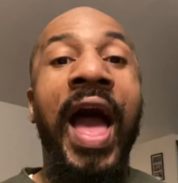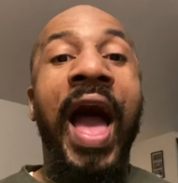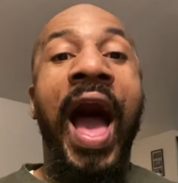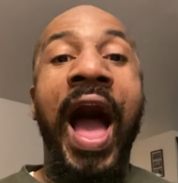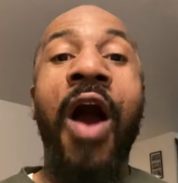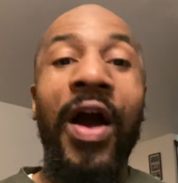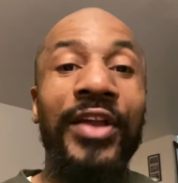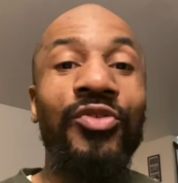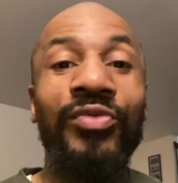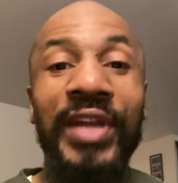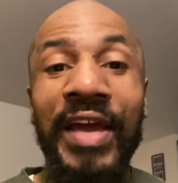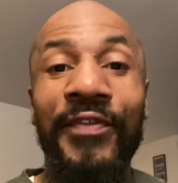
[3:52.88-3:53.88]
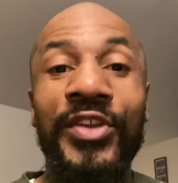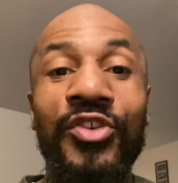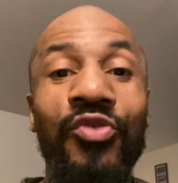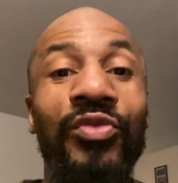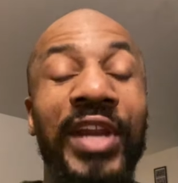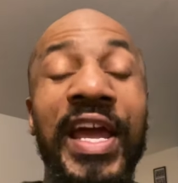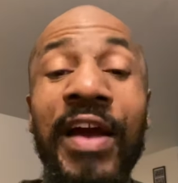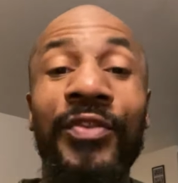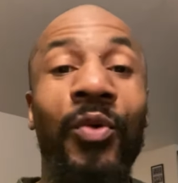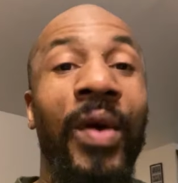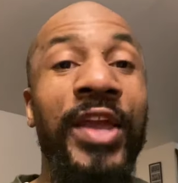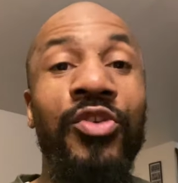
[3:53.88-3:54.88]
How are you living? You live
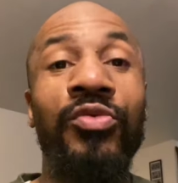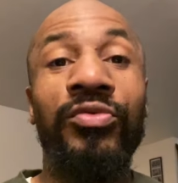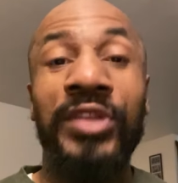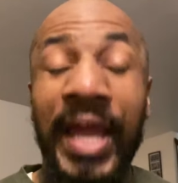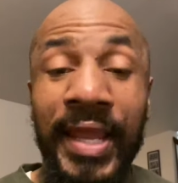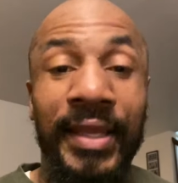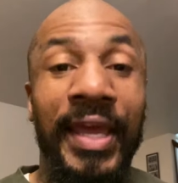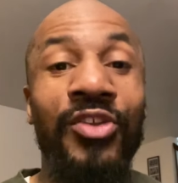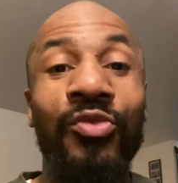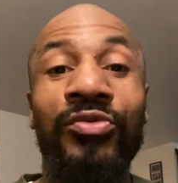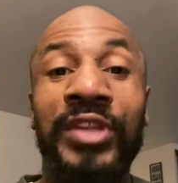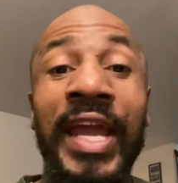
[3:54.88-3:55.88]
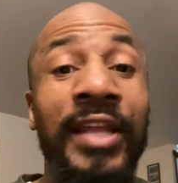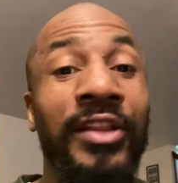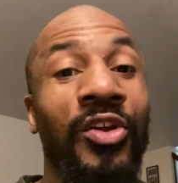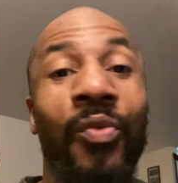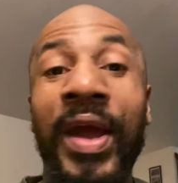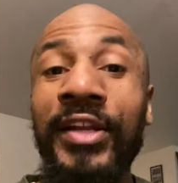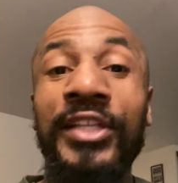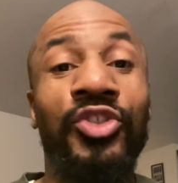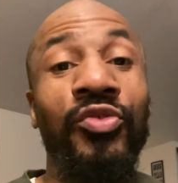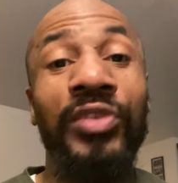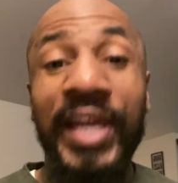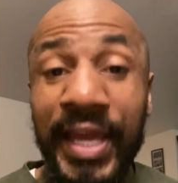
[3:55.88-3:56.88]
the way you think, and you think the way that
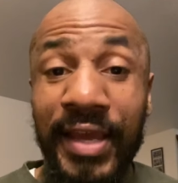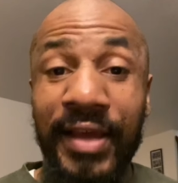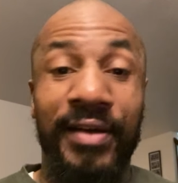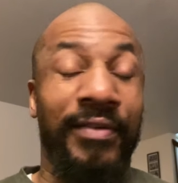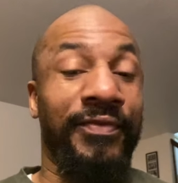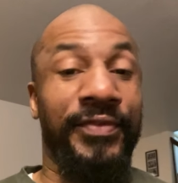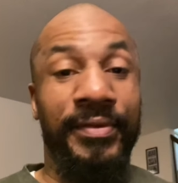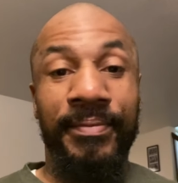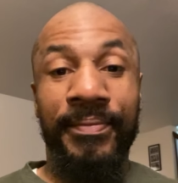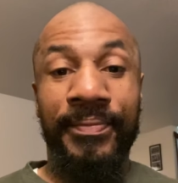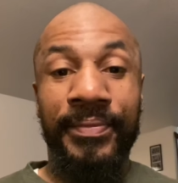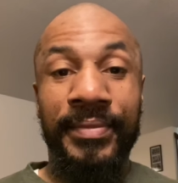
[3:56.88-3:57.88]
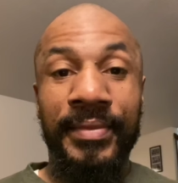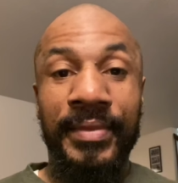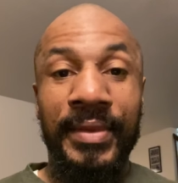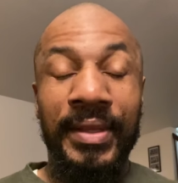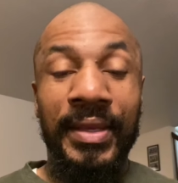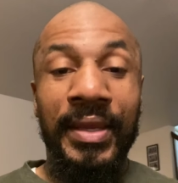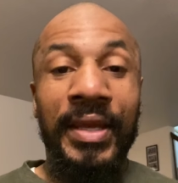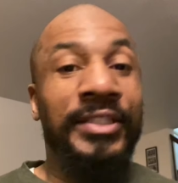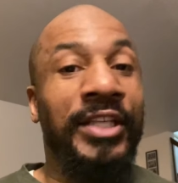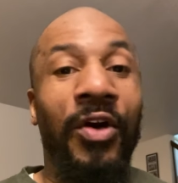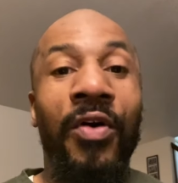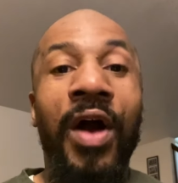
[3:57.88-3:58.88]
you live.
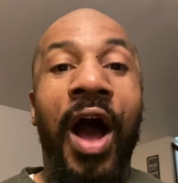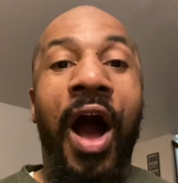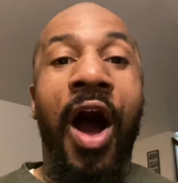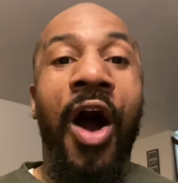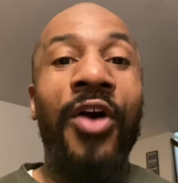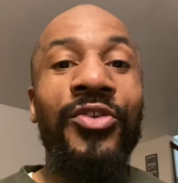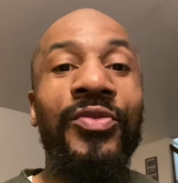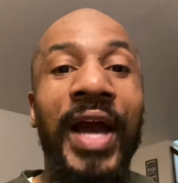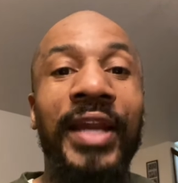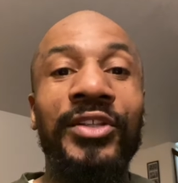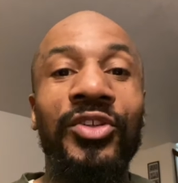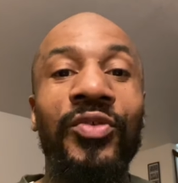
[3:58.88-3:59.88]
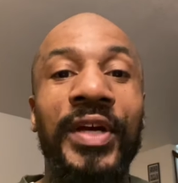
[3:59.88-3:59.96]
So all you got to do